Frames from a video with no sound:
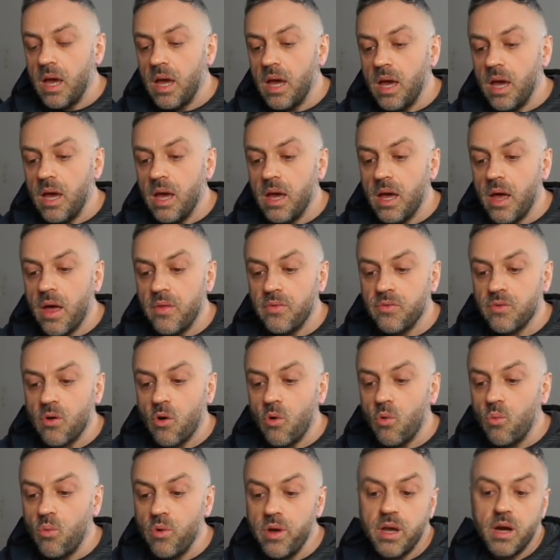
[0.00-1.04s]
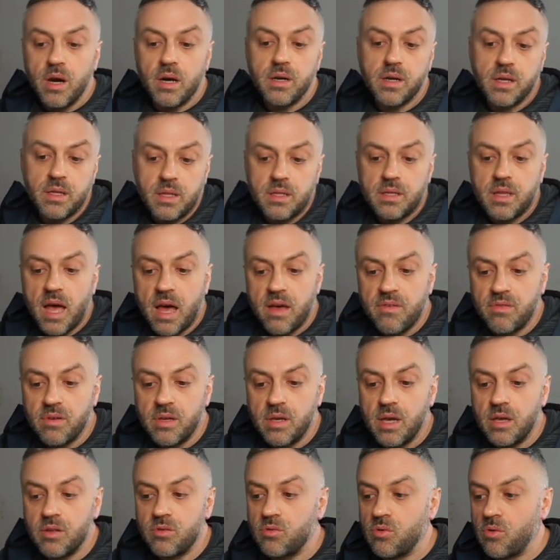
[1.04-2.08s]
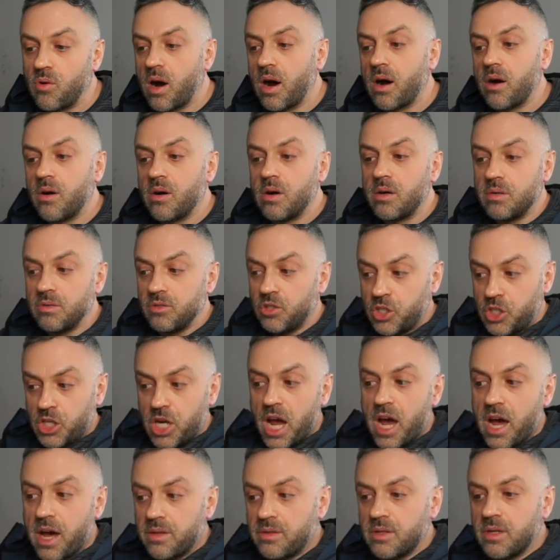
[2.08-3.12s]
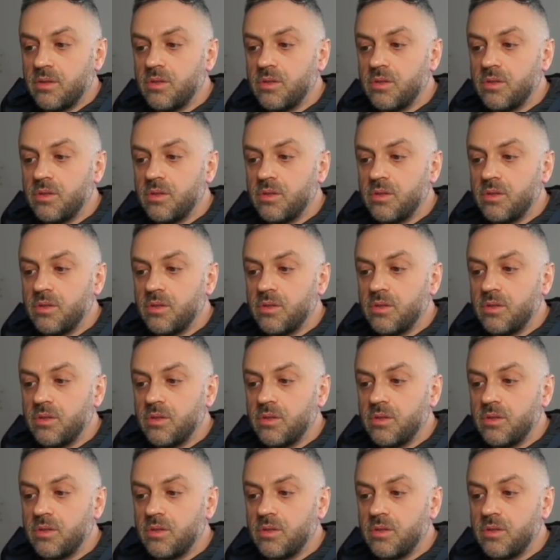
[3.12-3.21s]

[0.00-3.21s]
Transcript: and we are going to navigate to our chat.